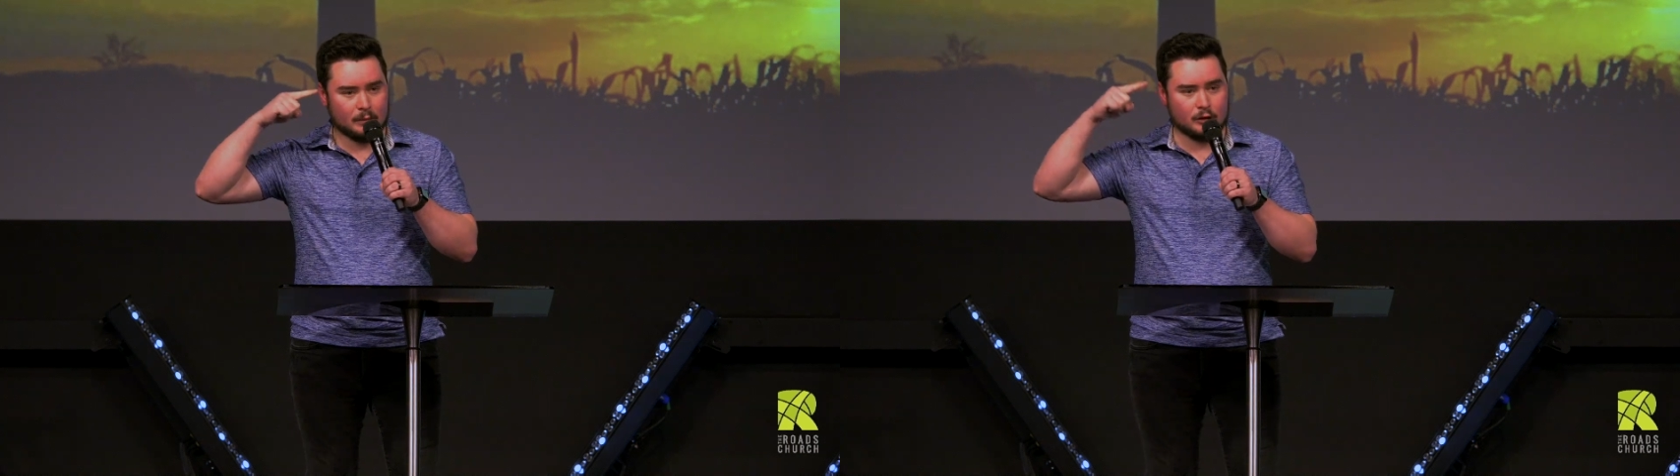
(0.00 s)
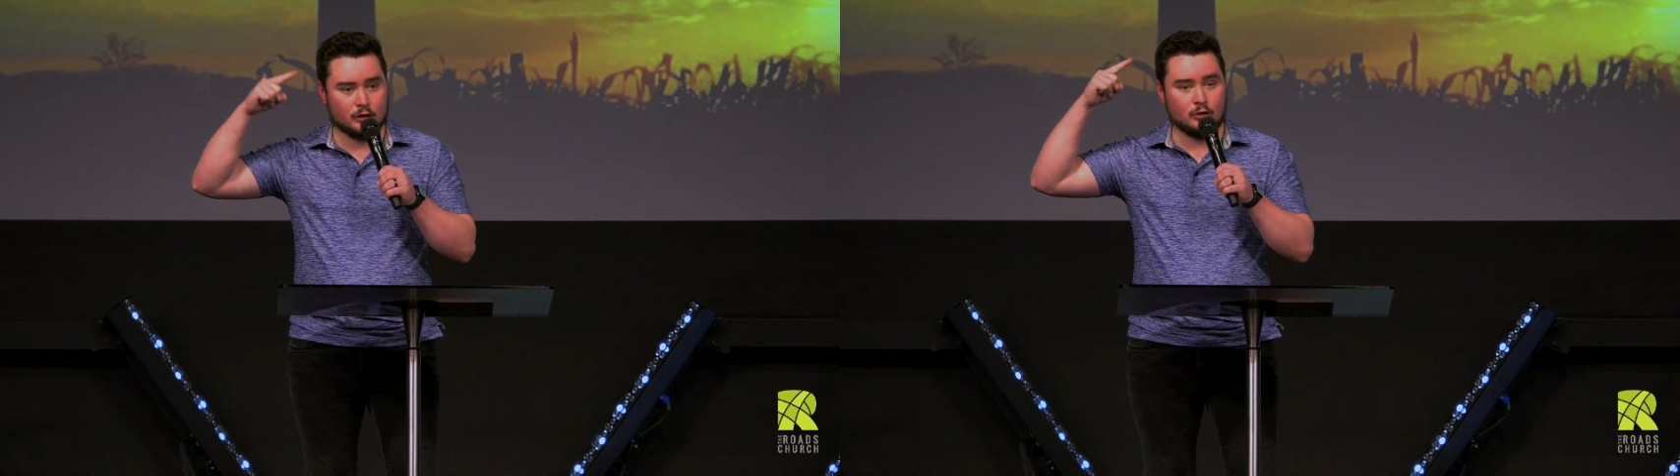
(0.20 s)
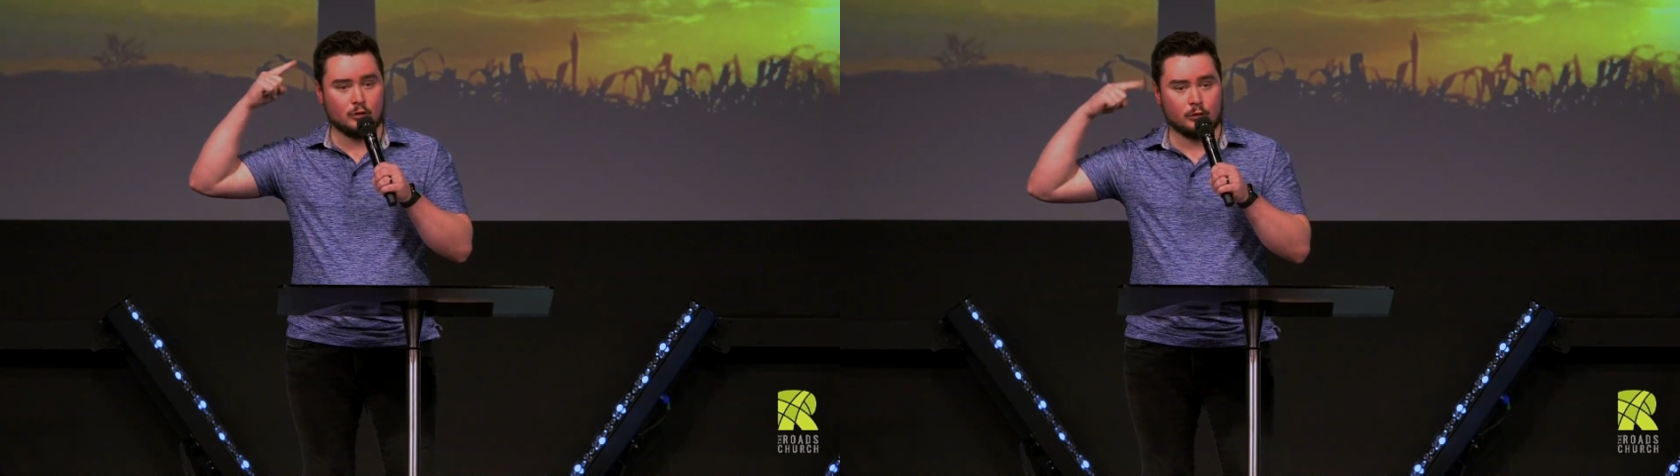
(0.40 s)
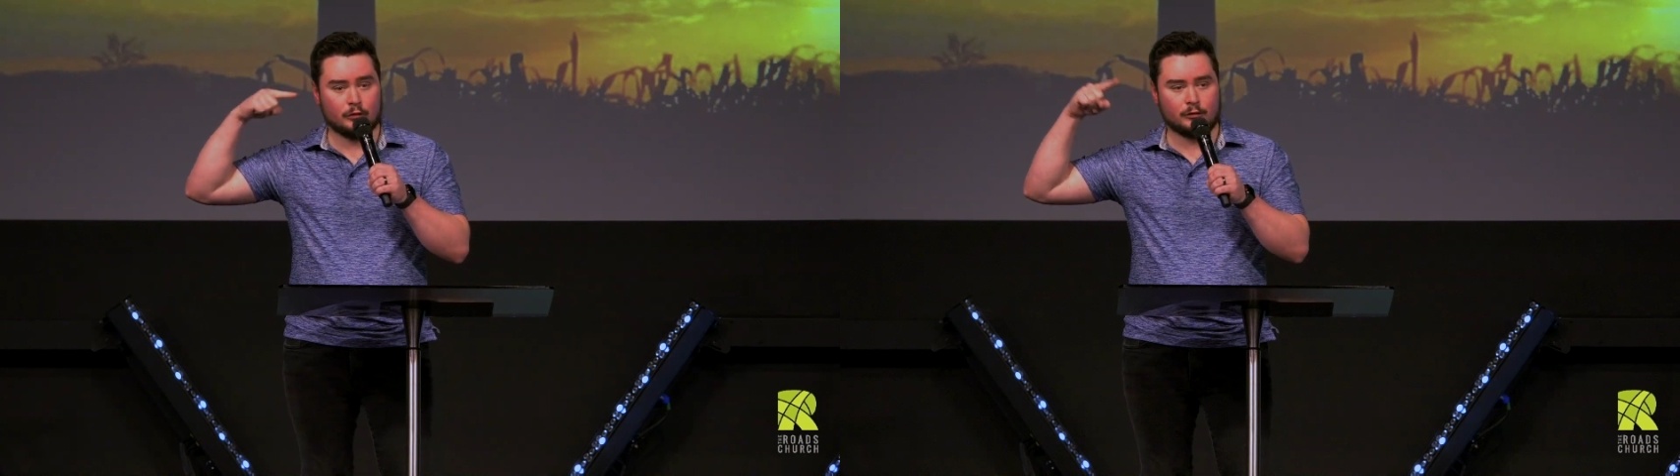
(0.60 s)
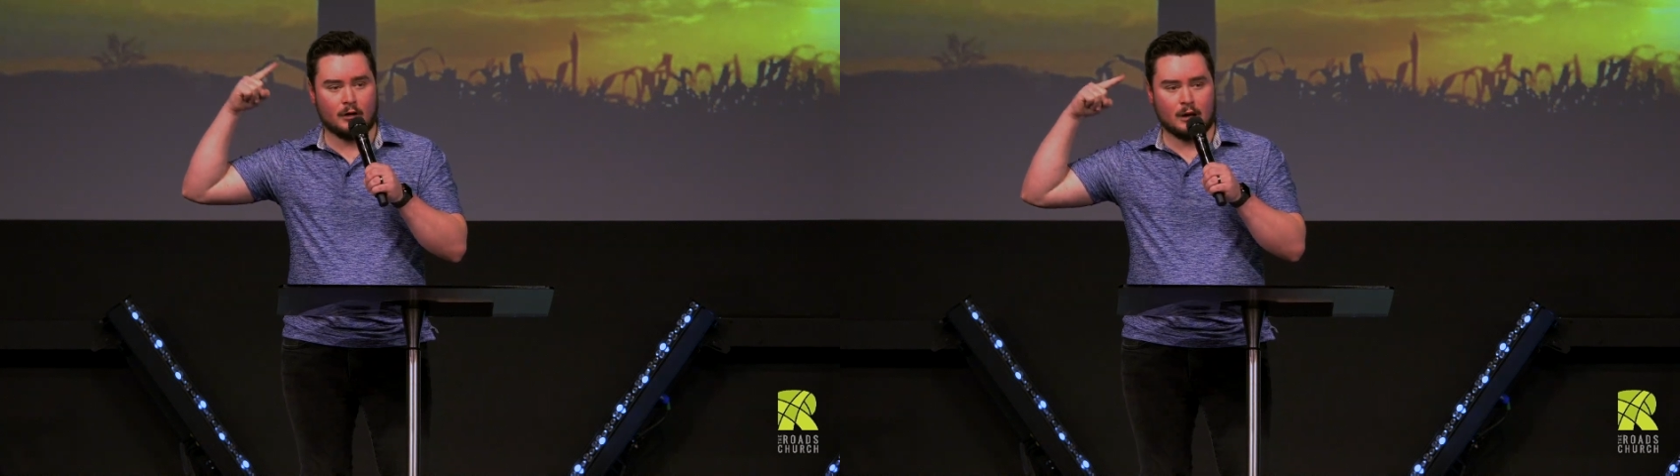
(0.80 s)
a new
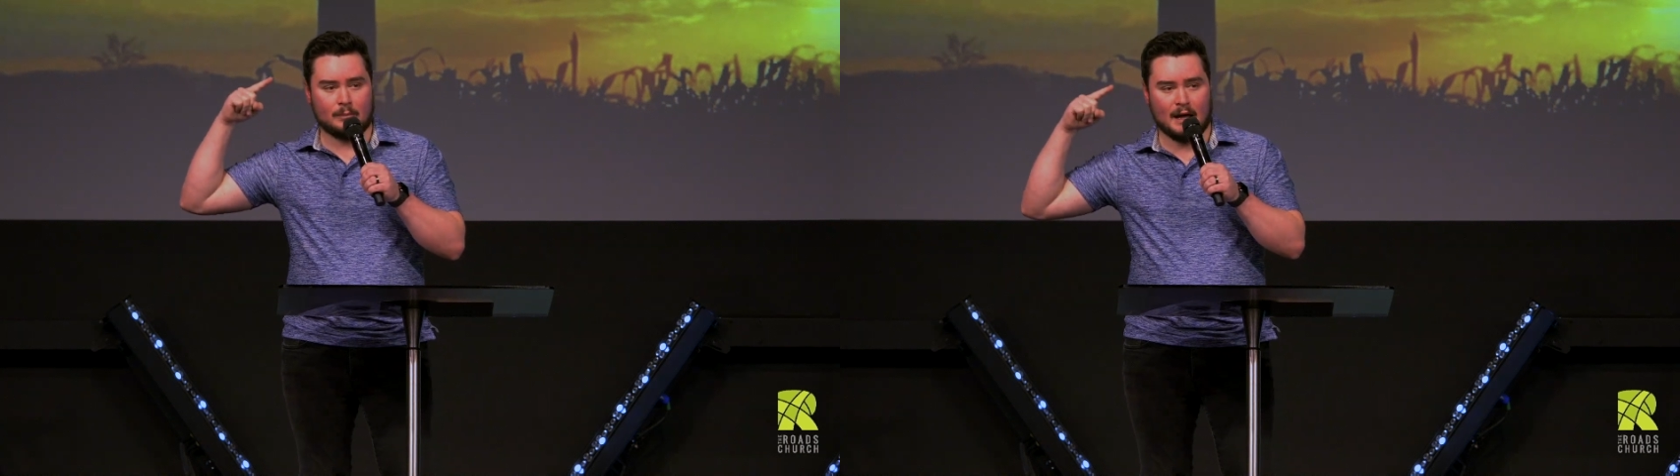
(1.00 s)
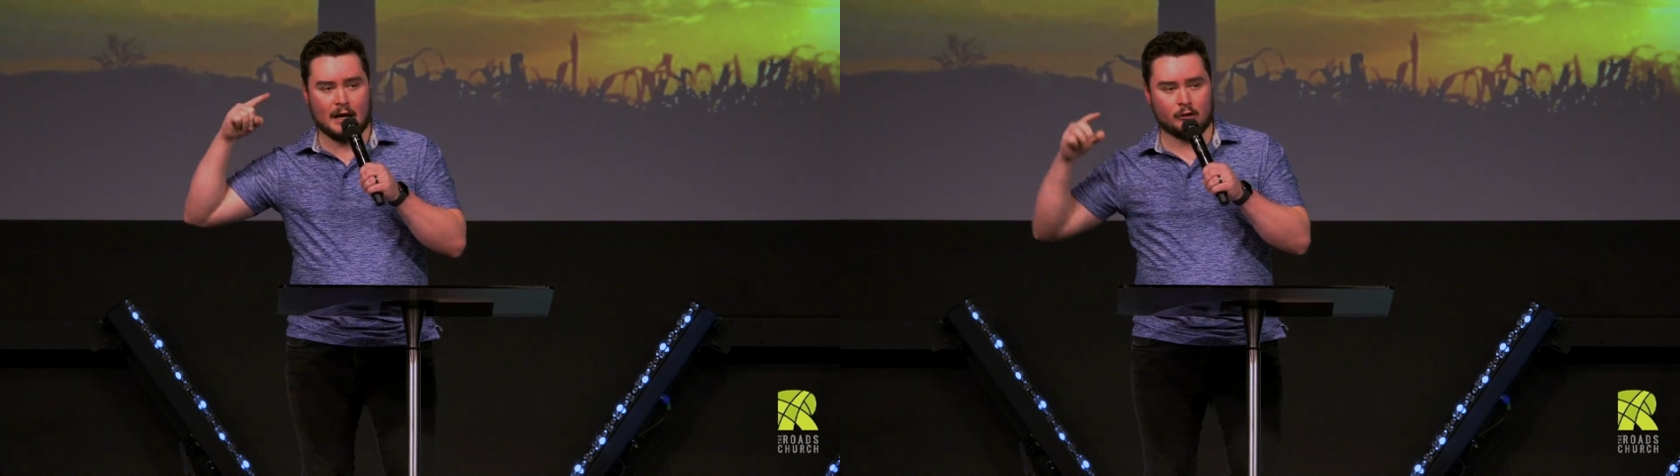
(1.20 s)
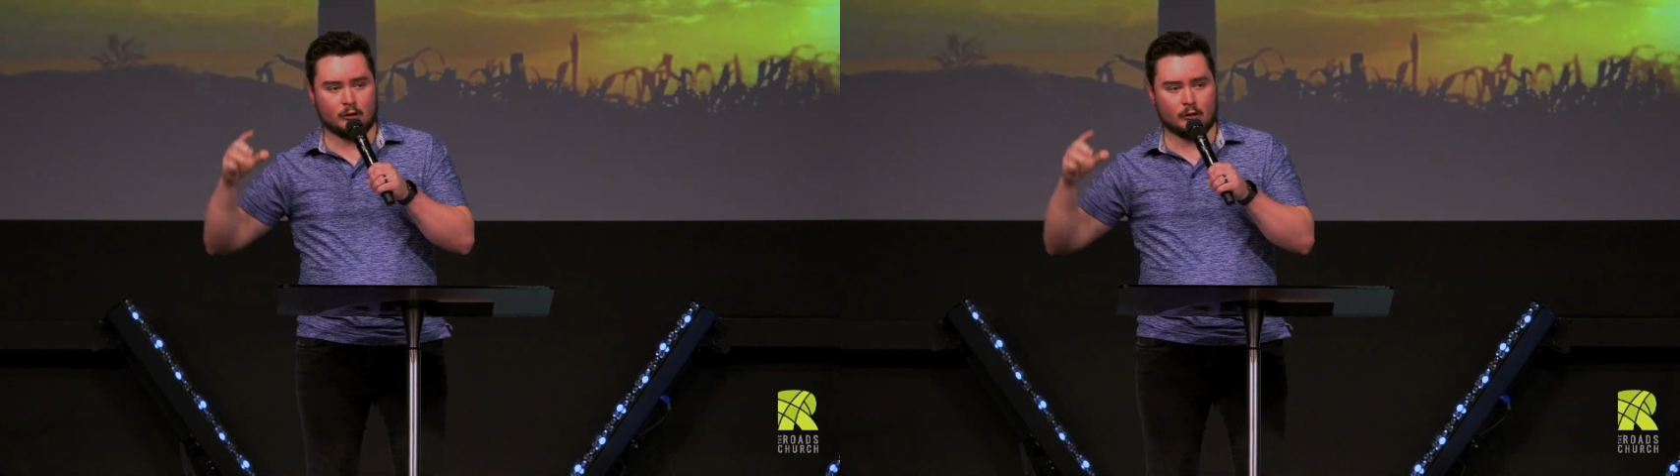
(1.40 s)
thought pattern.